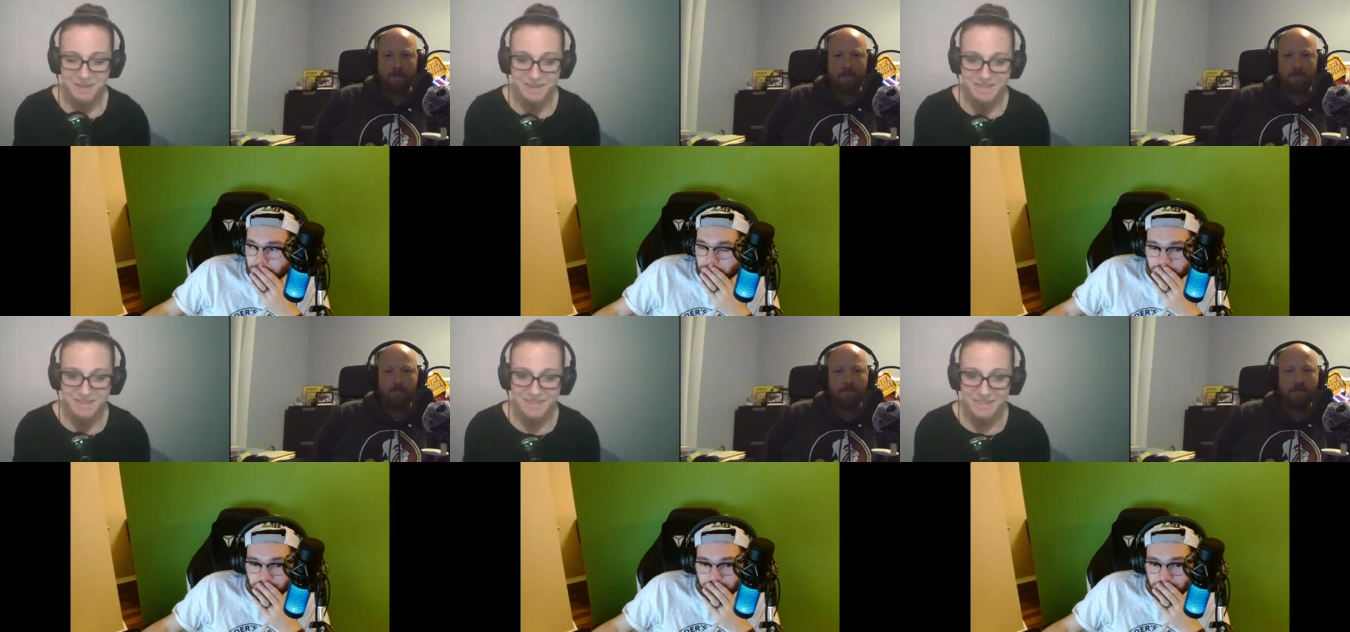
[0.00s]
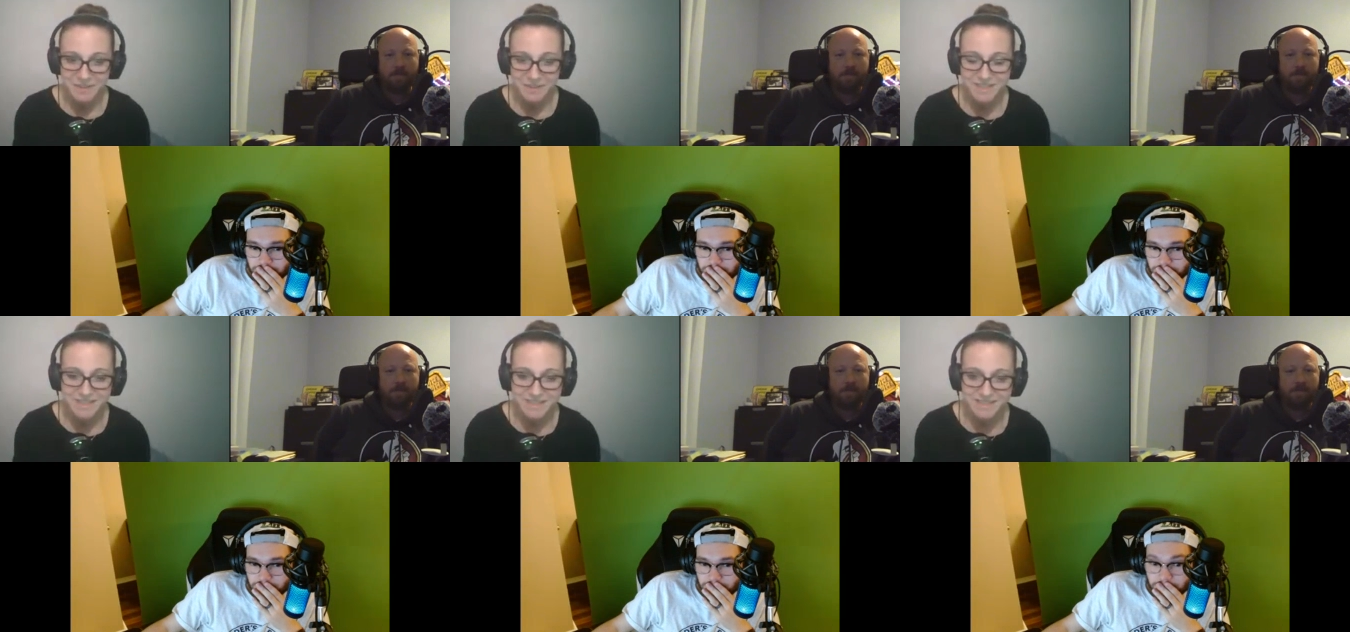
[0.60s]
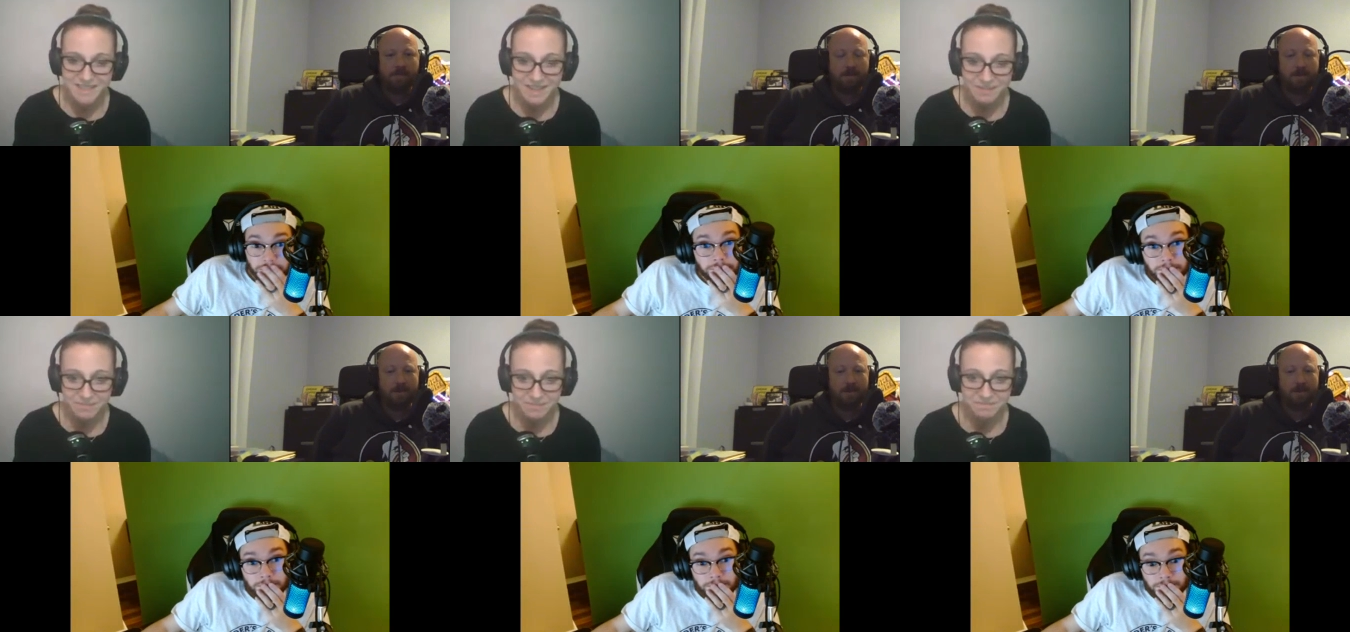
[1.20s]
Speaker 1: pause. Chris, that
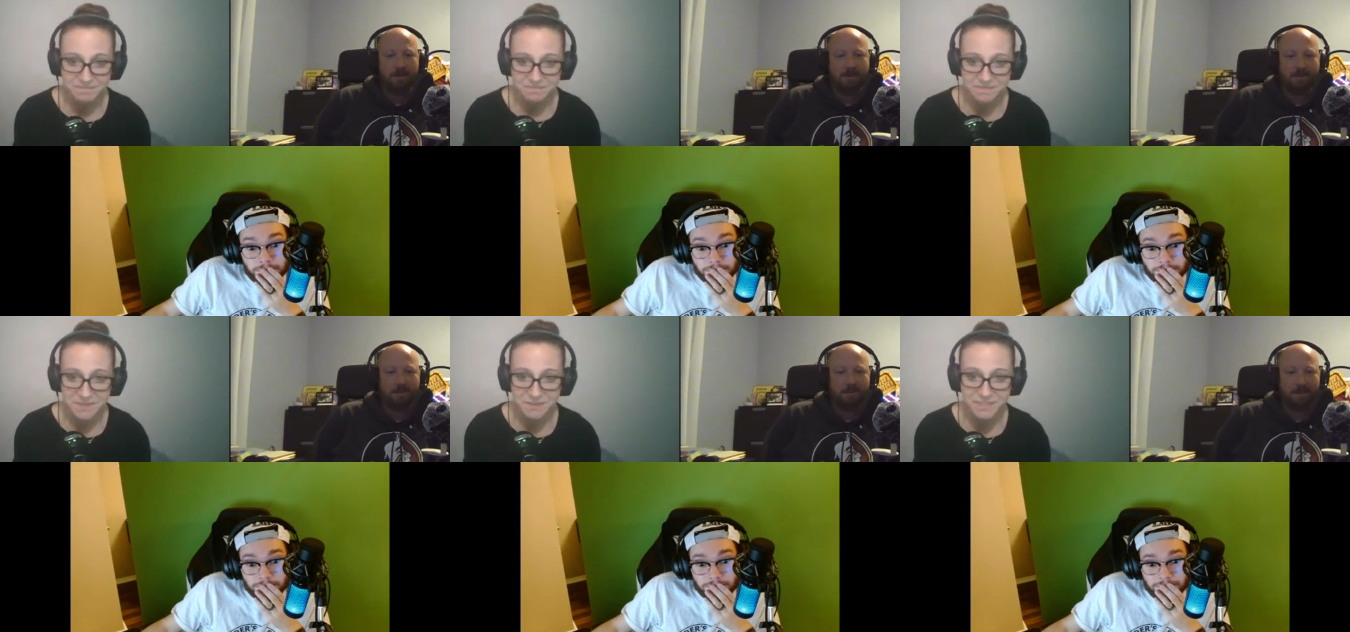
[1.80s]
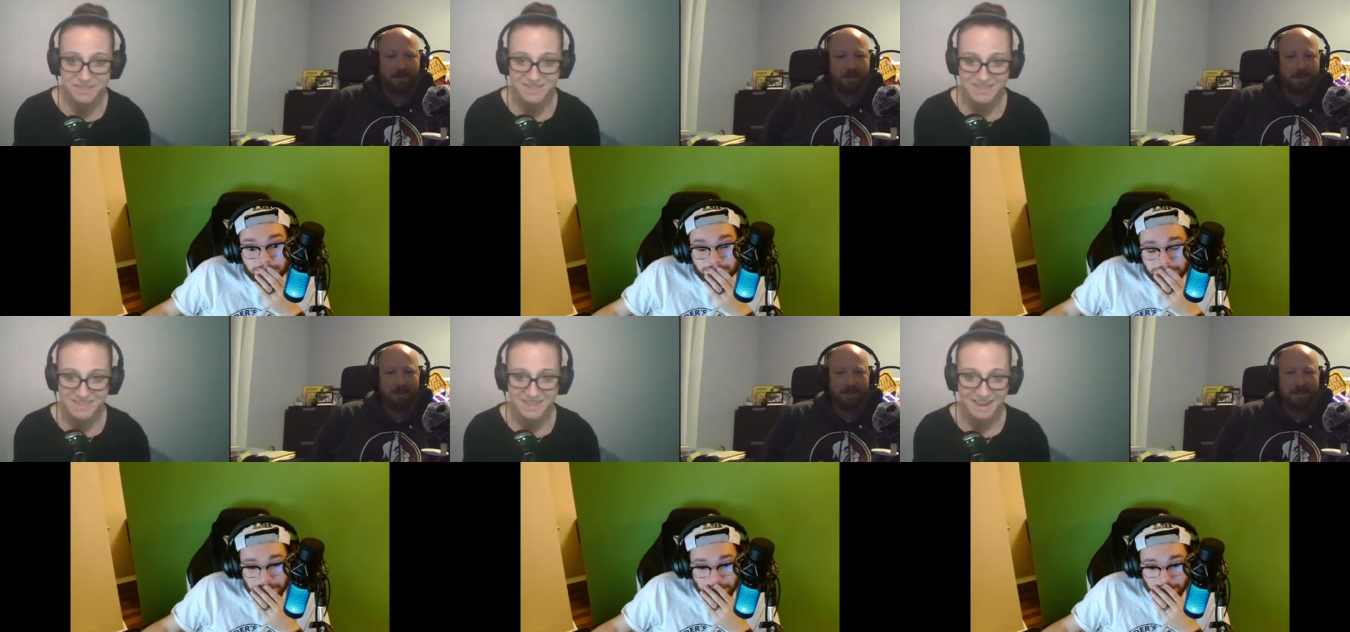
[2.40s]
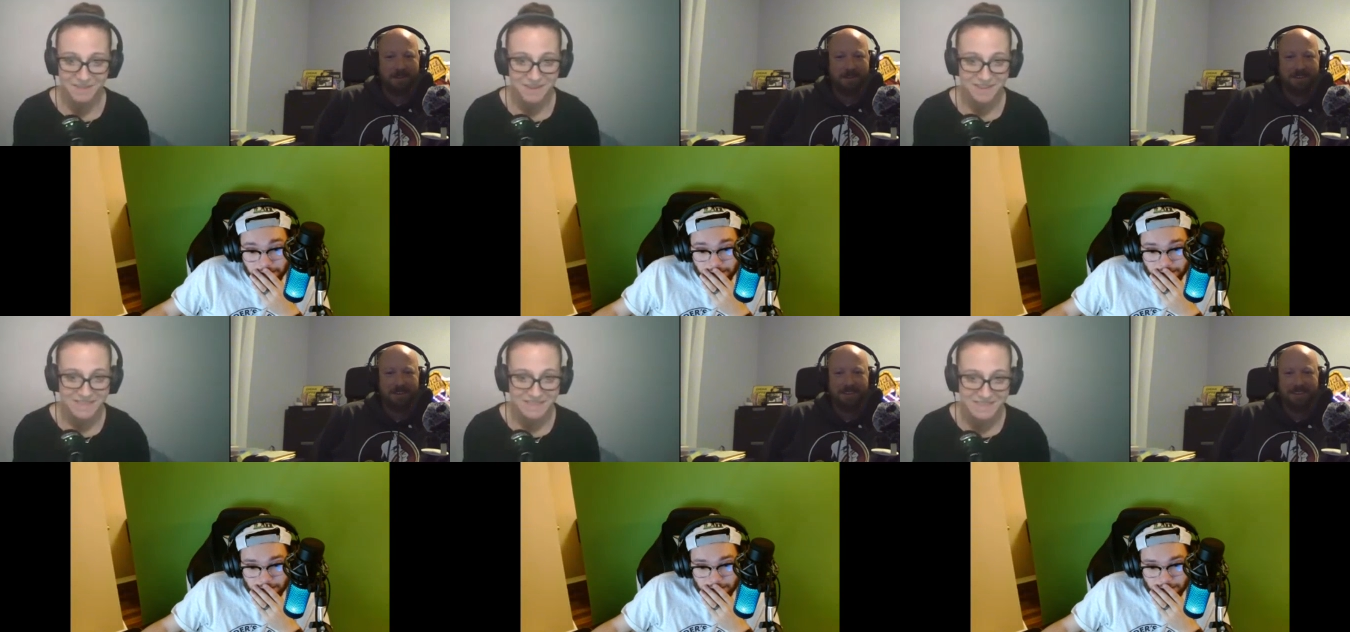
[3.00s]
mm-hmm you just did, I feel
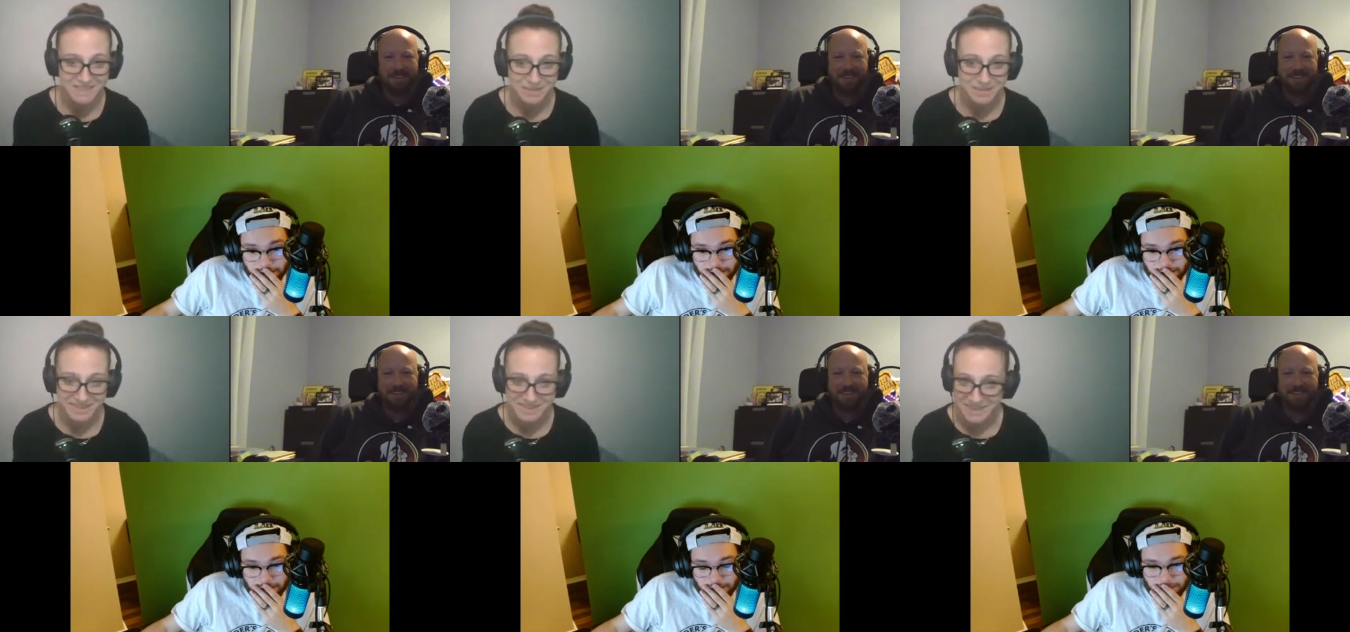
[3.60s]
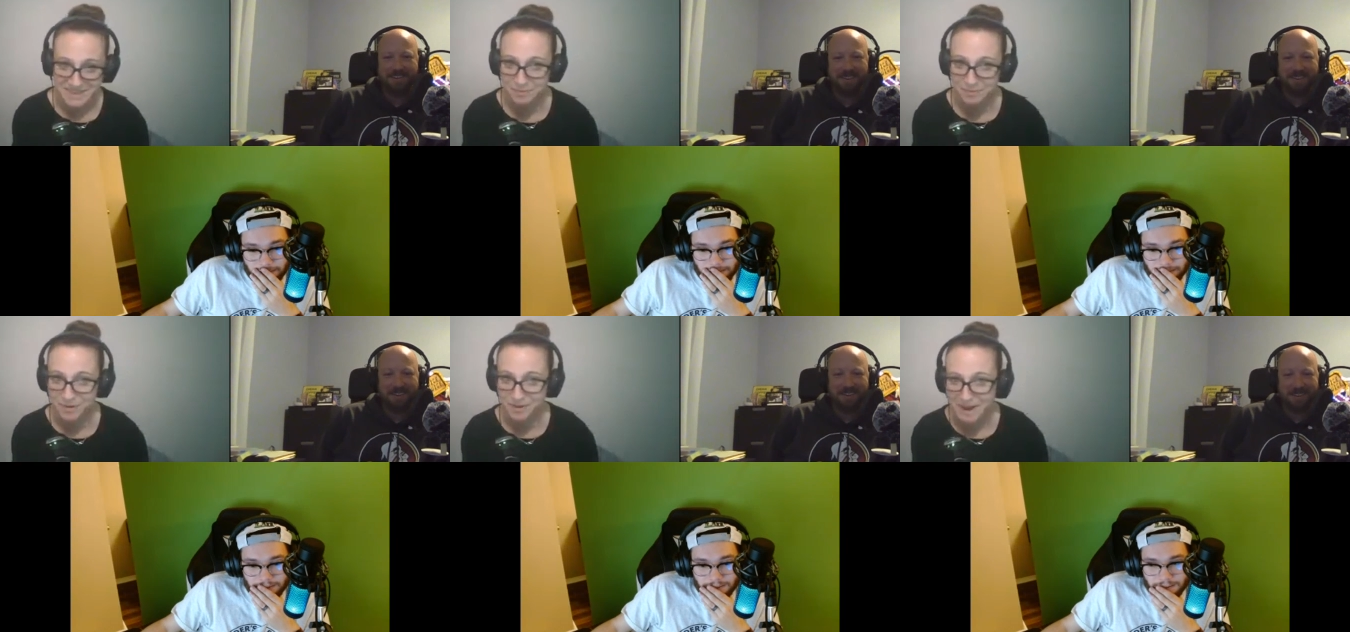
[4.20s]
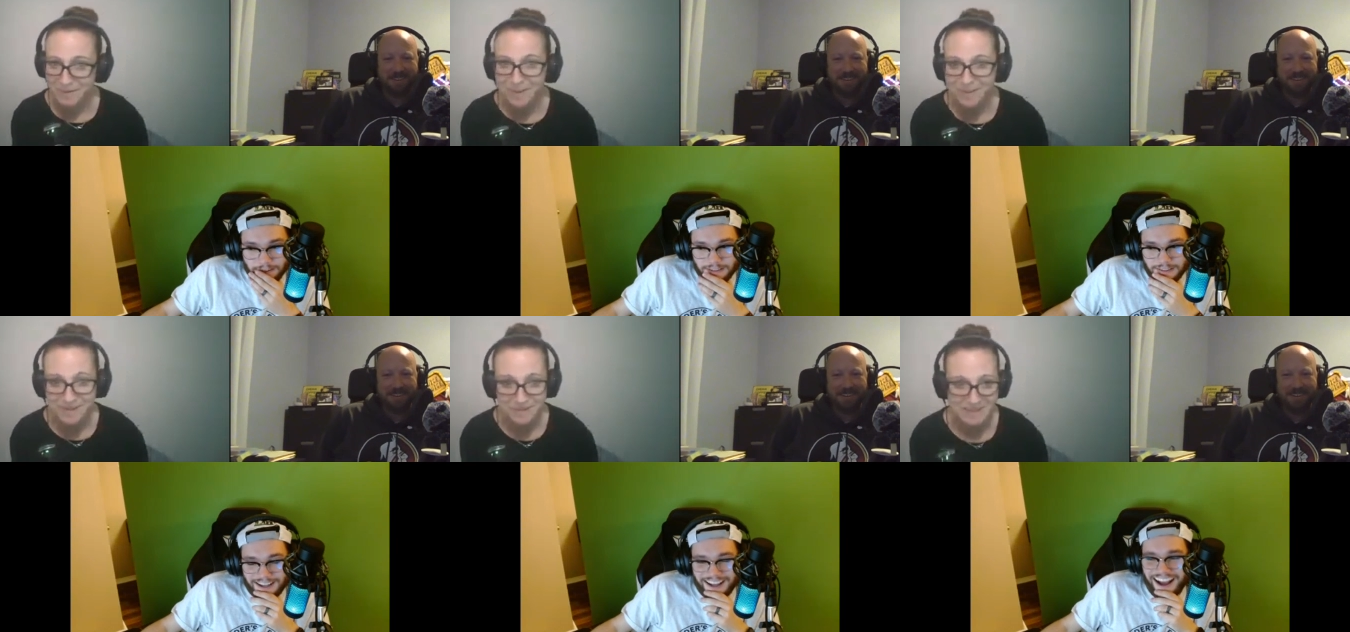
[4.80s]
like needs to be on the soundboard. I want to
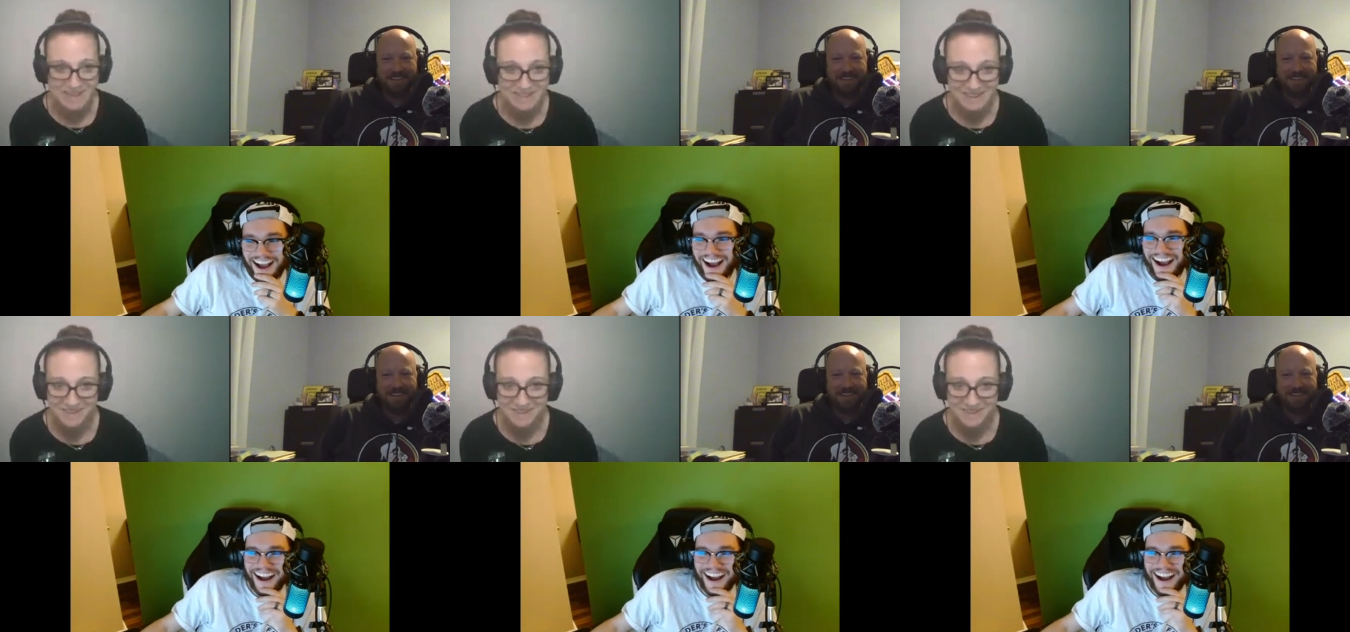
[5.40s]
replay that